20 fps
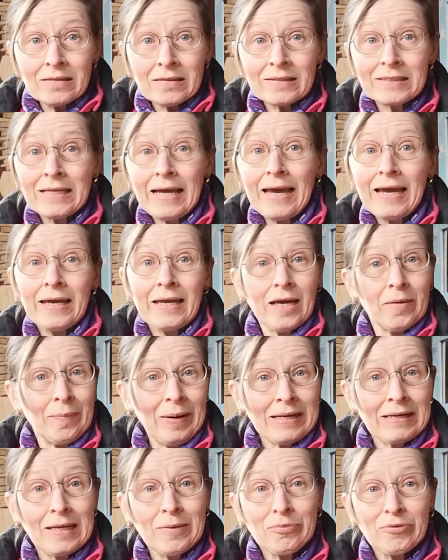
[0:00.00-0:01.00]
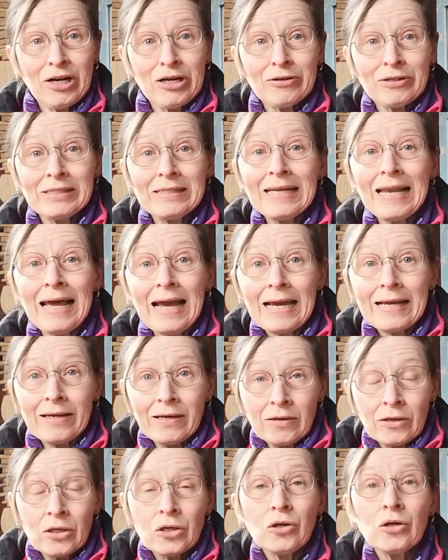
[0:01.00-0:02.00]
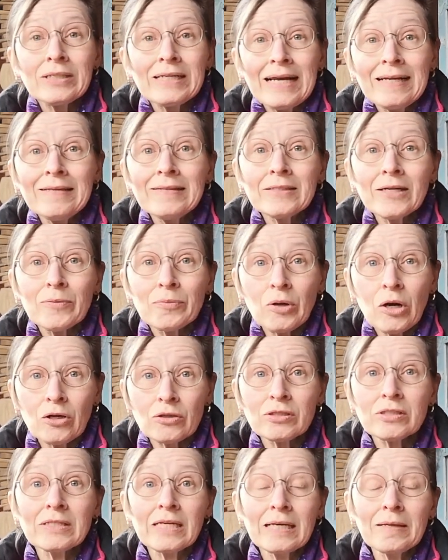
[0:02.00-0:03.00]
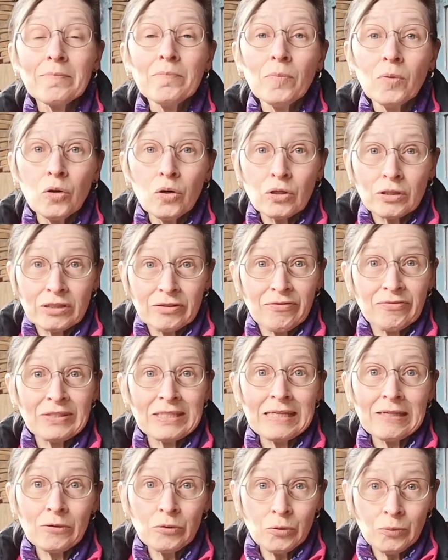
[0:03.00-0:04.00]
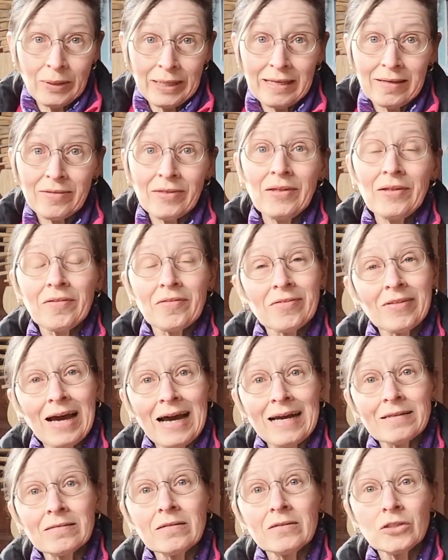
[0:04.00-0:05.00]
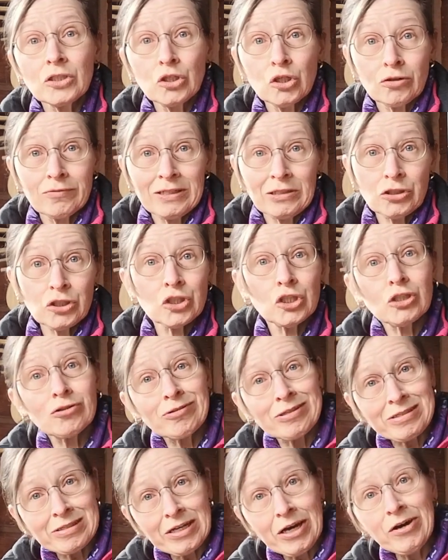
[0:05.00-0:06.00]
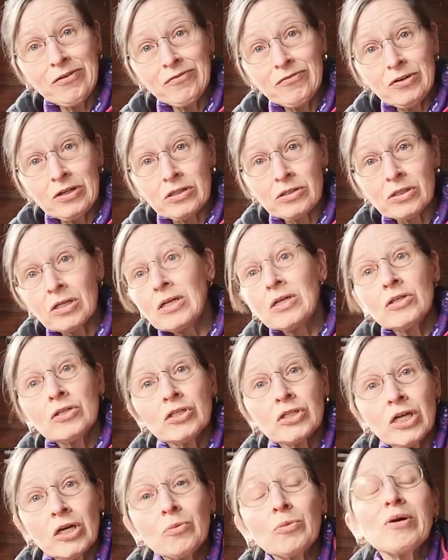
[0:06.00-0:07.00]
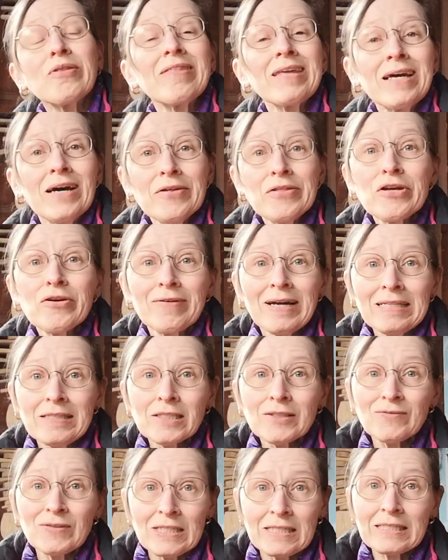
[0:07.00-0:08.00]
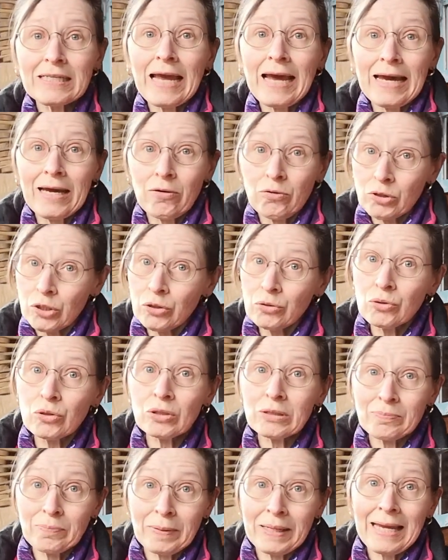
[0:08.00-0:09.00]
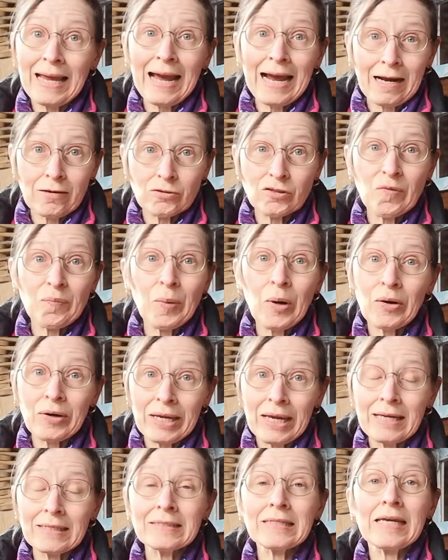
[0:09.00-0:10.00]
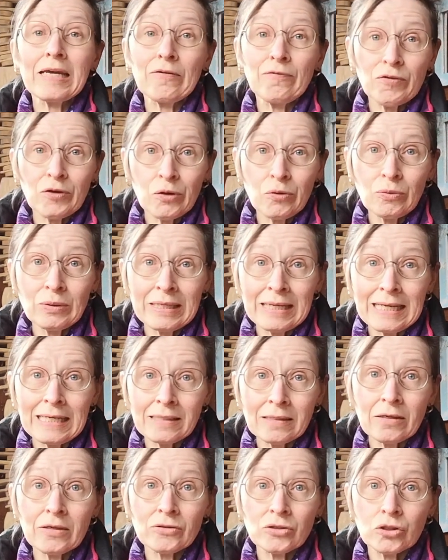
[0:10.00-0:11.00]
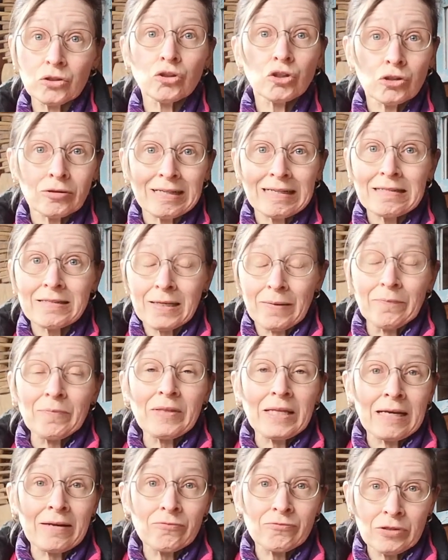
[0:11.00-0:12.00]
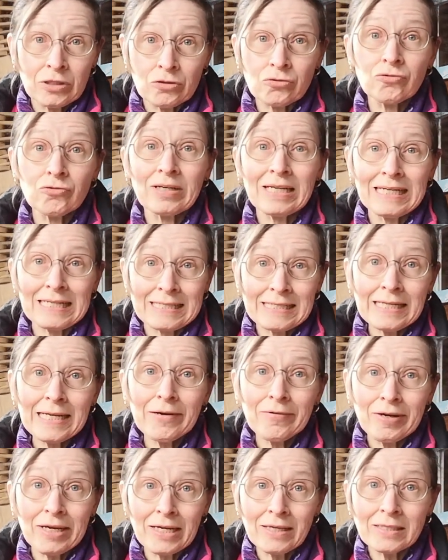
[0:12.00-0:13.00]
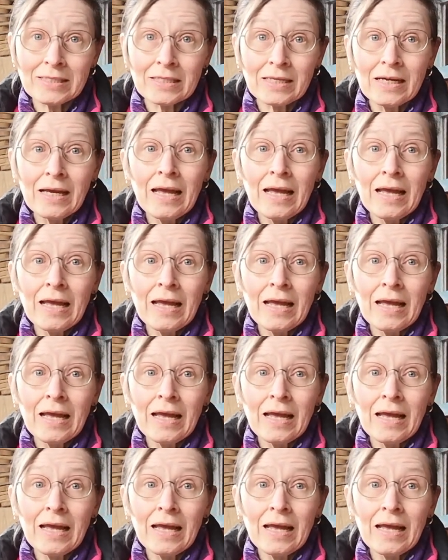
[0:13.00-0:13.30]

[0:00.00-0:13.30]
say a badly broken leg, could end up costing more to deal with than your insurance covers. So at the other end of the scale, you could be out of pocket if you need to treat something that's really serious.